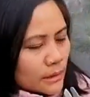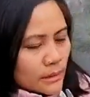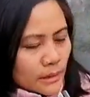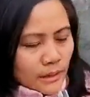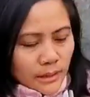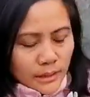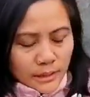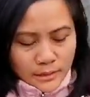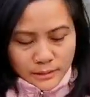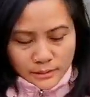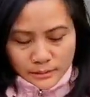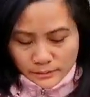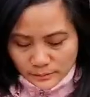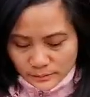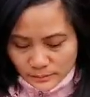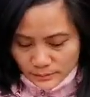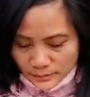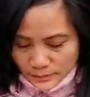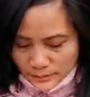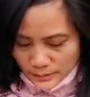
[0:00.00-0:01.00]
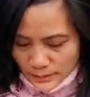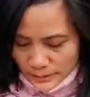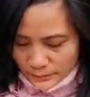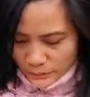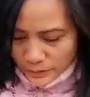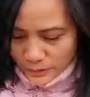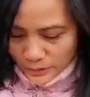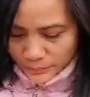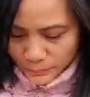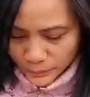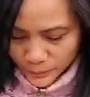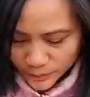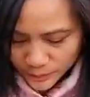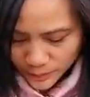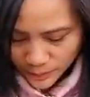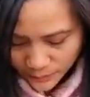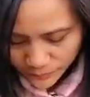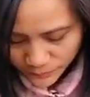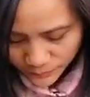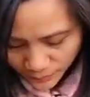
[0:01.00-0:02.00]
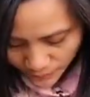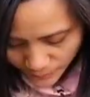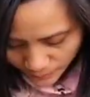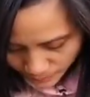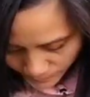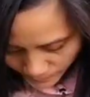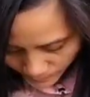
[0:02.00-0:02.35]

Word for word: sauces or i lasagnas.